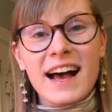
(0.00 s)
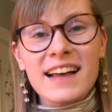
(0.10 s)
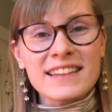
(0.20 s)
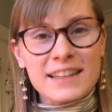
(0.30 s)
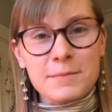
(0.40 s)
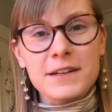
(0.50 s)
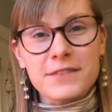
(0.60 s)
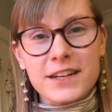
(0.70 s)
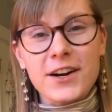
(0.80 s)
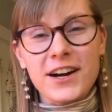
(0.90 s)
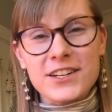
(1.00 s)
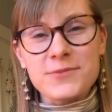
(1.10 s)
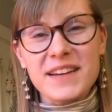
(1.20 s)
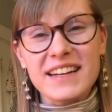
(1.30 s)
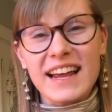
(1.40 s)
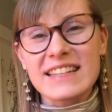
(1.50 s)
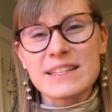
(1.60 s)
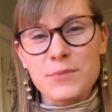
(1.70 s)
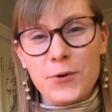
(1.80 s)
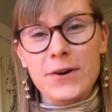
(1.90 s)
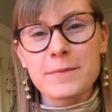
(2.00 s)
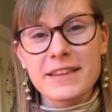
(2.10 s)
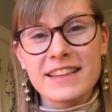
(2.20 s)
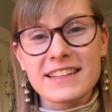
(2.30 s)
a little bit of encouragement and some warmth.